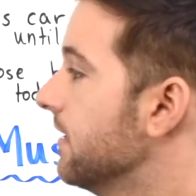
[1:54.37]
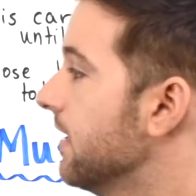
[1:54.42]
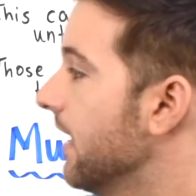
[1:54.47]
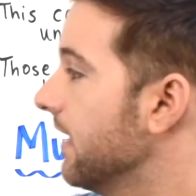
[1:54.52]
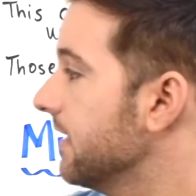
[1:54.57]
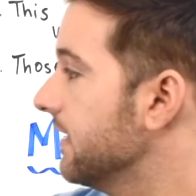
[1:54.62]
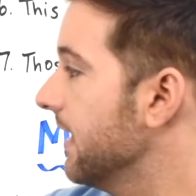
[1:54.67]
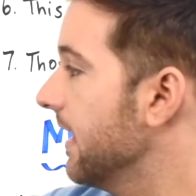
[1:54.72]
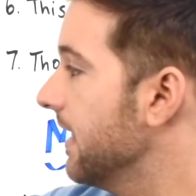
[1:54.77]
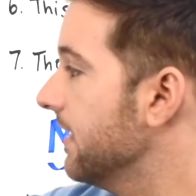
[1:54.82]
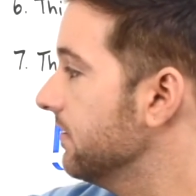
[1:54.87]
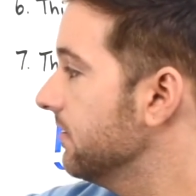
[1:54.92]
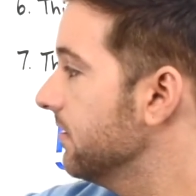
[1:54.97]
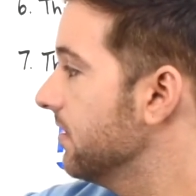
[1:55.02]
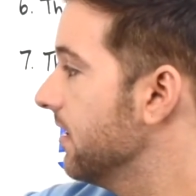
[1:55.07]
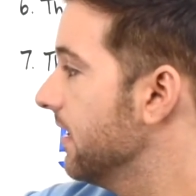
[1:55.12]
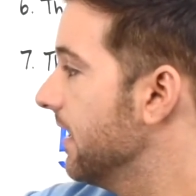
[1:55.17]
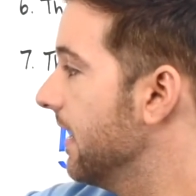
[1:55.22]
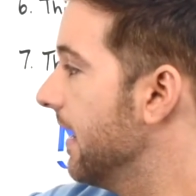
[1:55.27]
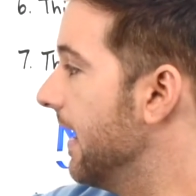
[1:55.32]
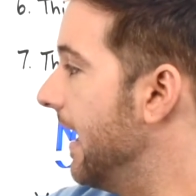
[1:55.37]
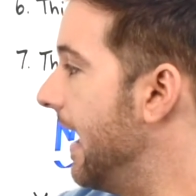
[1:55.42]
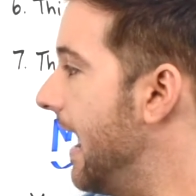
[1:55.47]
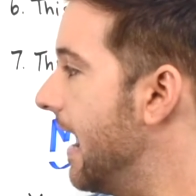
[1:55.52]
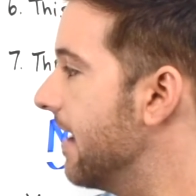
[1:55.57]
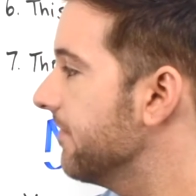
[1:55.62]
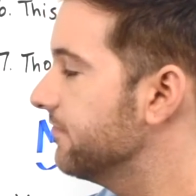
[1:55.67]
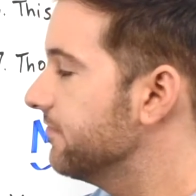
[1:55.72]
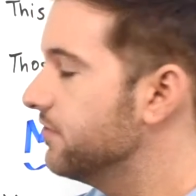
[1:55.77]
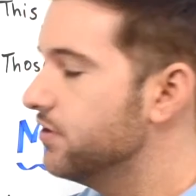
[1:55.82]
Again,
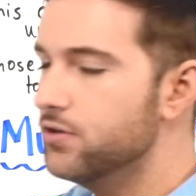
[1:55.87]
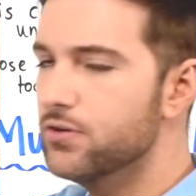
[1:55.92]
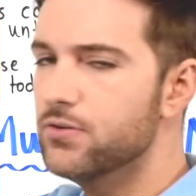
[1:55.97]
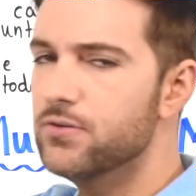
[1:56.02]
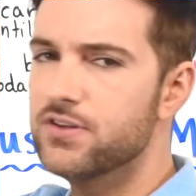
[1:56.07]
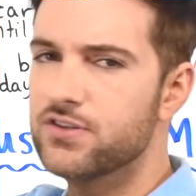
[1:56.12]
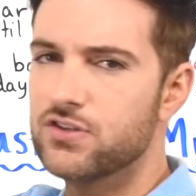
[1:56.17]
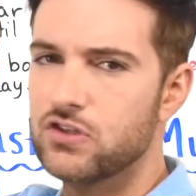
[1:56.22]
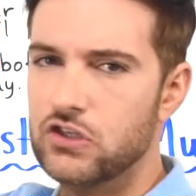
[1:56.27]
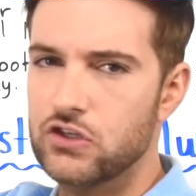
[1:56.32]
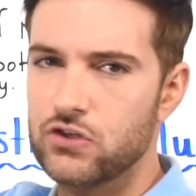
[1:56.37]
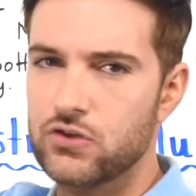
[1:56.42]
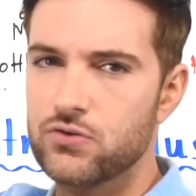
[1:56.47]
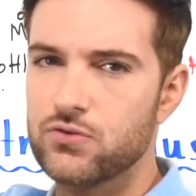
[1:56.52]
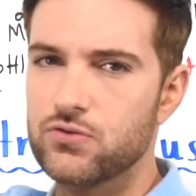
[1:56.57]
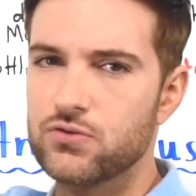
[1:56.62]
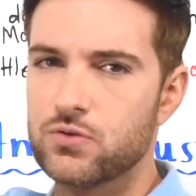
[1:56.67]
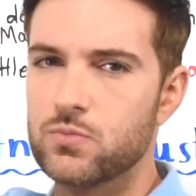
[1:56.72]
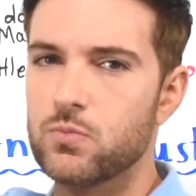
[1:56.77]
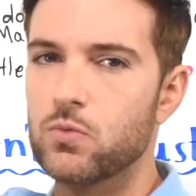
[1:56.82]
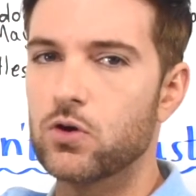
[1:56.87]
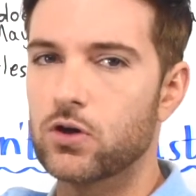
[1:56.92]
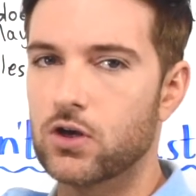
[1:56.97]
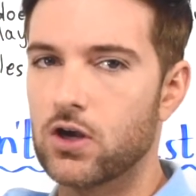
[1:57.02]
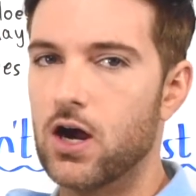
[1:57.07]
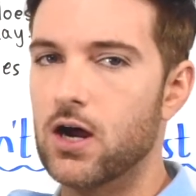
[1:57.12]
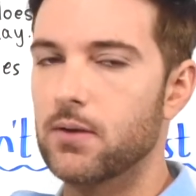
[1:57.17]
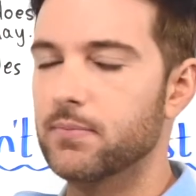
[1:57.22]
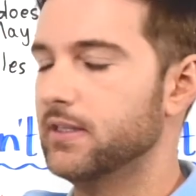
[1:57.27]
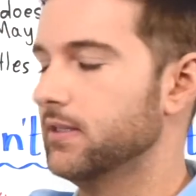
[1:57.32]
have to is used more
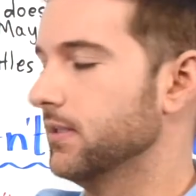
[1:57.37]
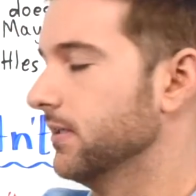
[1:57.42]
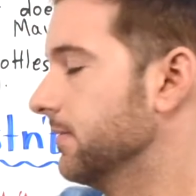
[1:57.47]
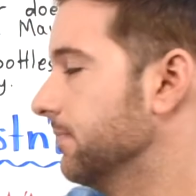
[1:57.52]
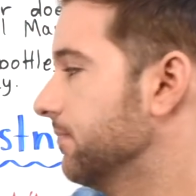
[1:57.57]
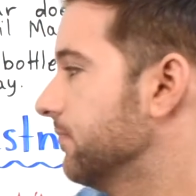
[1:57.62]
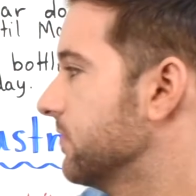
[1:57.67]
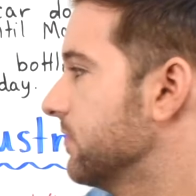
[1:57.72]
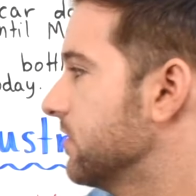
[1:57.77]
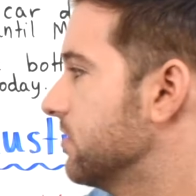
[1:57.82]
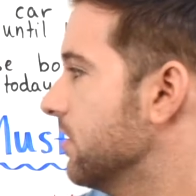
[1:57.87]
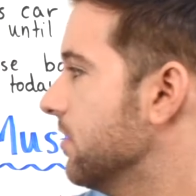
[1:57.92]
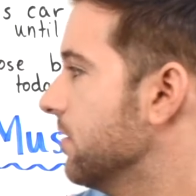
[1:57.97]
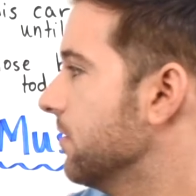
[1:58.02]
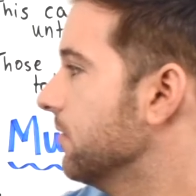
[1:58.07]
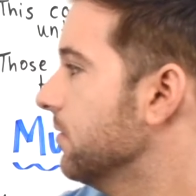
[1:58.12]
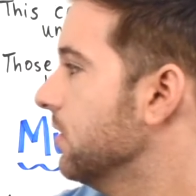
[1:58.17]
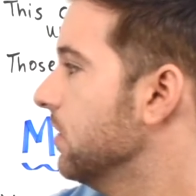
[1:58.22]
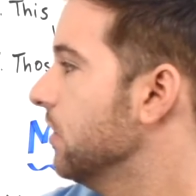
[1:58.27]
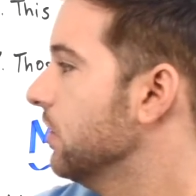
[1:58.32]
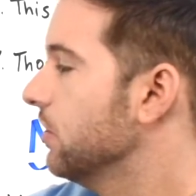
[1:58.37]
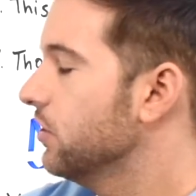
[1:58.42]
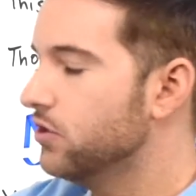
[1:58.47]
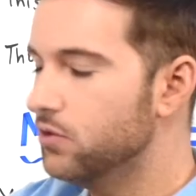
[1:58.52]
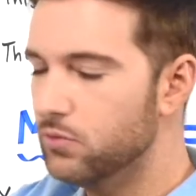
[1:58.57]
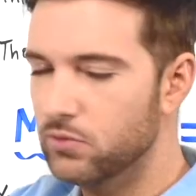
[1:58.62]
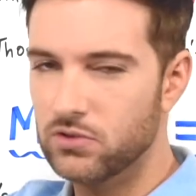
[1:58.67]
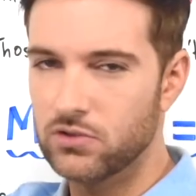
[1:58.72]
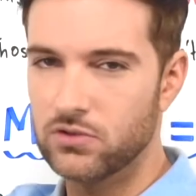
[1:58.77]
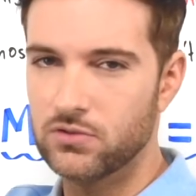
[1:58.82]
commonly. So
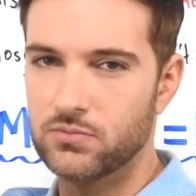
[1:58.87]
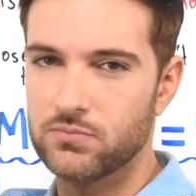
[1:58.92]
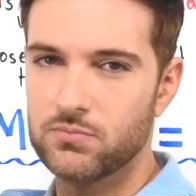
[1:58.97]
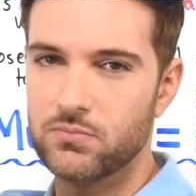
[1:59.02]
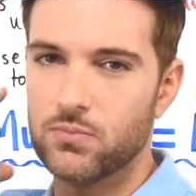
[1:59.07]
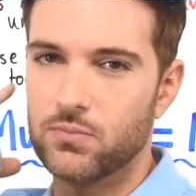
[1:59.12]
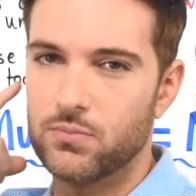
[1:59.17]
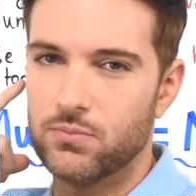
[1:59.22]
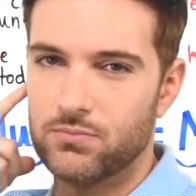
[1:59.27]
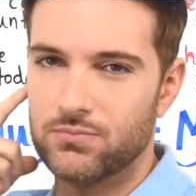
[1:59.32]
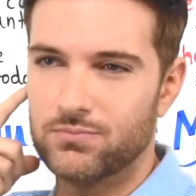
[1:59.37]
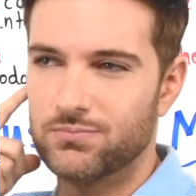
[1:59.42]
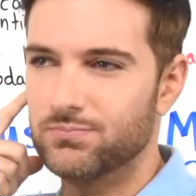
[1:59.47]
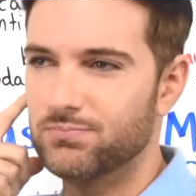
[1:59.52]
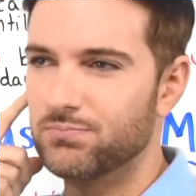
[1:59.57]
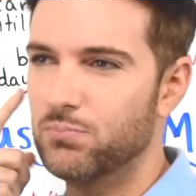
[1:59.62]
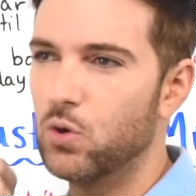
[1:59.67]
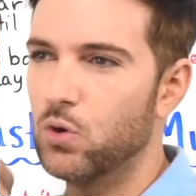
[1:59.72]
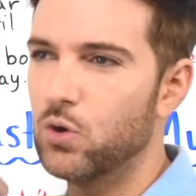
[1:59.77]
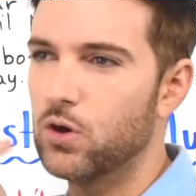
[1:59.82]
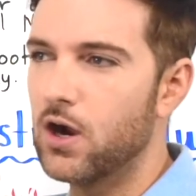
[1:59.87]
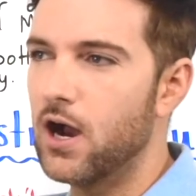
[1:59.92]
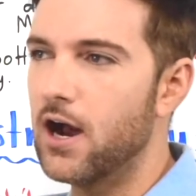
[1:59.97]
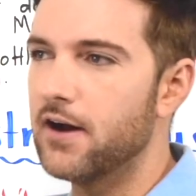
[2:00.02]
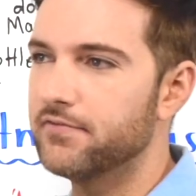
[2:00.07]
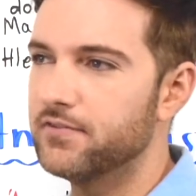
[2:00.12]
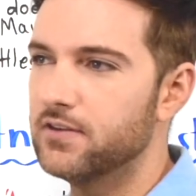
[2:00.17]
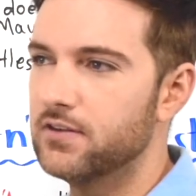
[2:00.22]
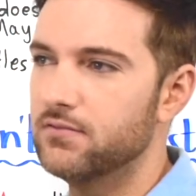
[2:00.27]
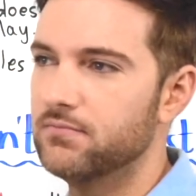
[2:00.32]
you will more
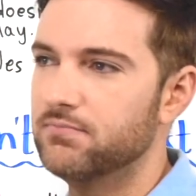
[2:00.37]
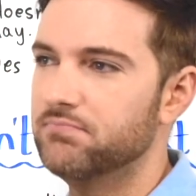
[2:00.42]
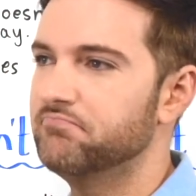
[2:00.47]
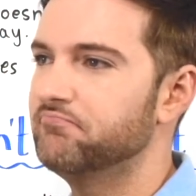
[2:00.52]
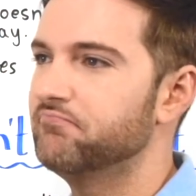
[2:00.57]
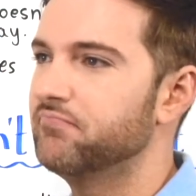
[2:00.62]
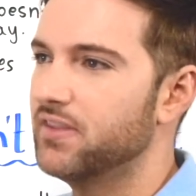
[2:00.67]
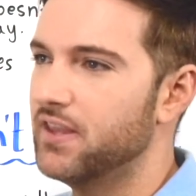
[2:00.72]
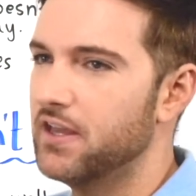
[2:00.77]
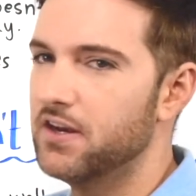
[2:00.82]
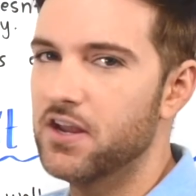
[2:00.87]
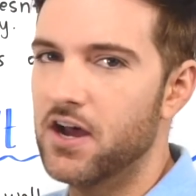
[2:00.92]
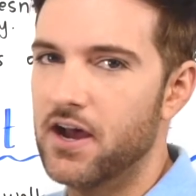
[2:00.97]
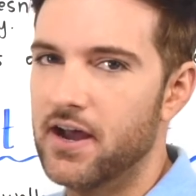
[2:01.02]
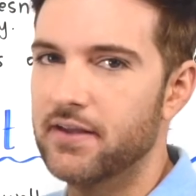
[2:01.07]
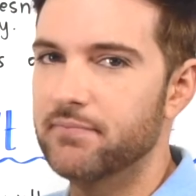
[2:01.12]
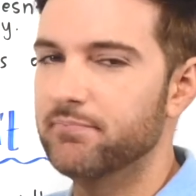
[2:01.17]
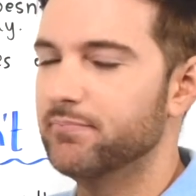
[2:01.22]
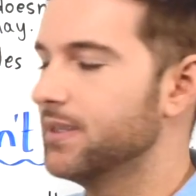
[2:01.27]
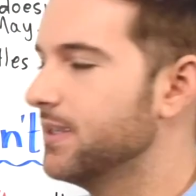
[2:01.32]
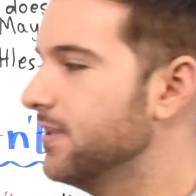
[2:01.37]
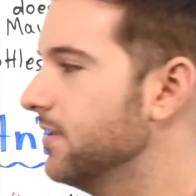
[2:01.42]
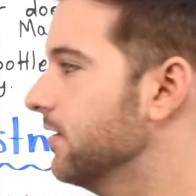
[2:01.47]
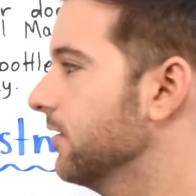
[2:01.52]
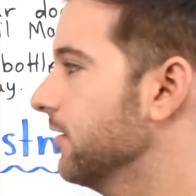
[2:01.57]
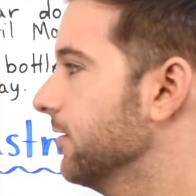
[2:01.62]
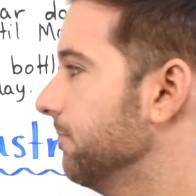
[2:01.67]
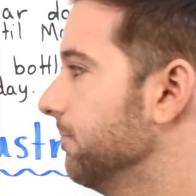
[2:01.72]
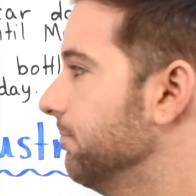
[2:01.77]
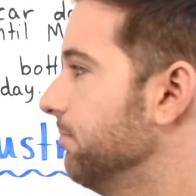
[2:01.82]
often than not
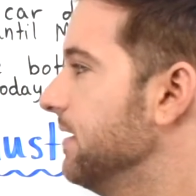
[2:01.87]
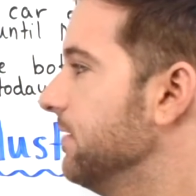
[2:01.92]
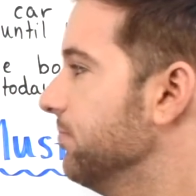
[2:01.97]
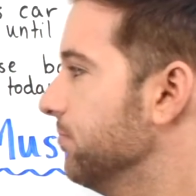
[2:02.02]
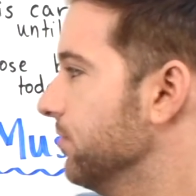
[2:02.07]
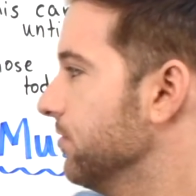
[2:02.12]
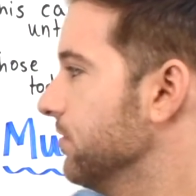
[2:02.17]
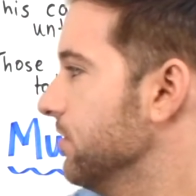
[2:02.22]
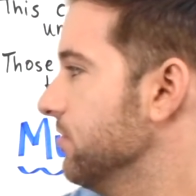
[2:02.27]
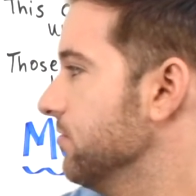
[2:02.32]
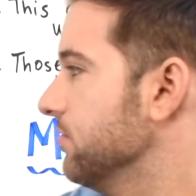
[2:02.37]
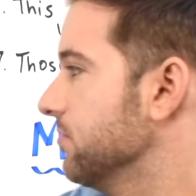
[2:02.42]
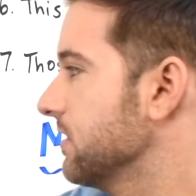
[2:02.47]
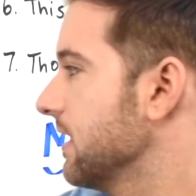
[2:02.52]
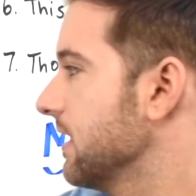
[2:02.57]
hear people use